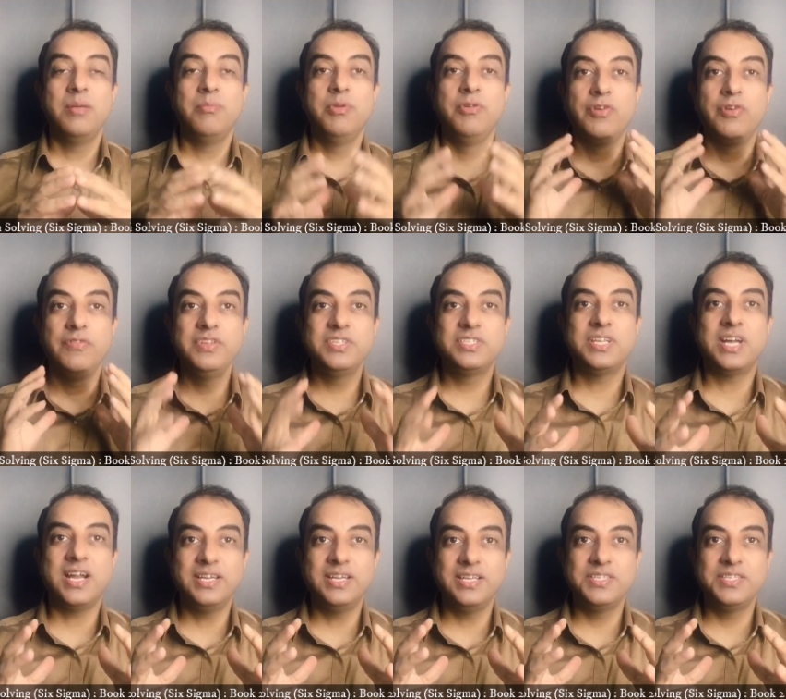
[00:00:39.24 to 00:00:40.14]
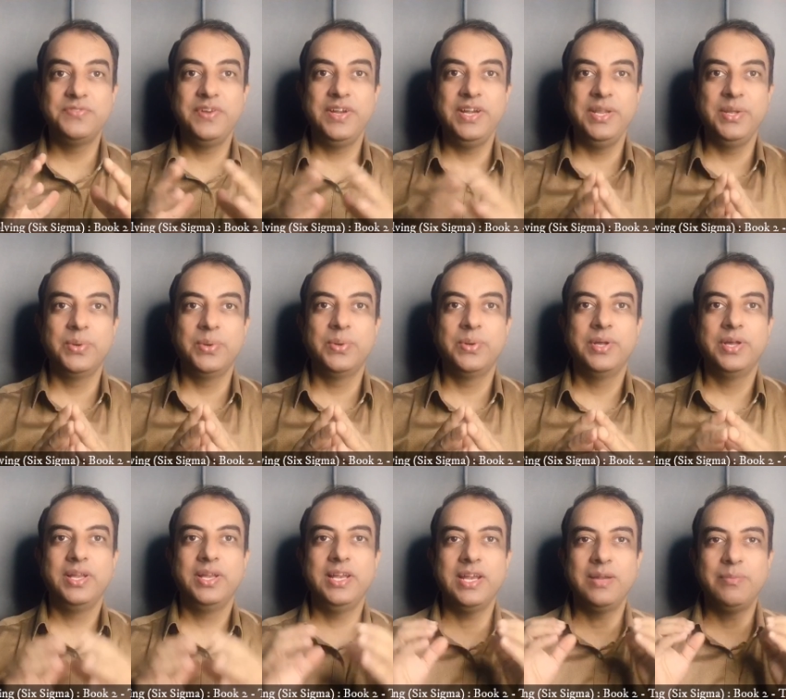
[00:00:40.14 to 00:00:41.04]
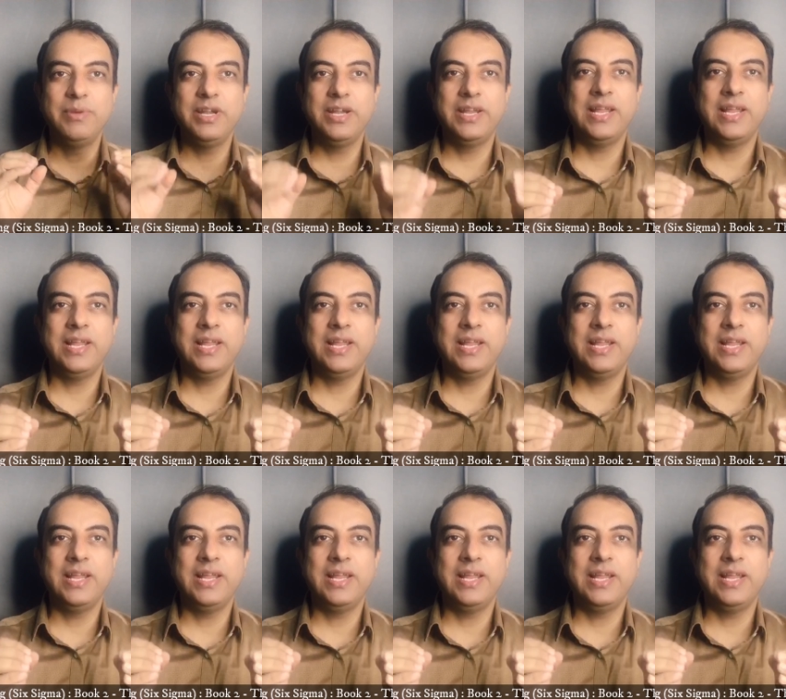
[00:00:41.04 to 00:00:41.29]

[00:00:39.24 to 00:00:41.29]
Before we start this video, let me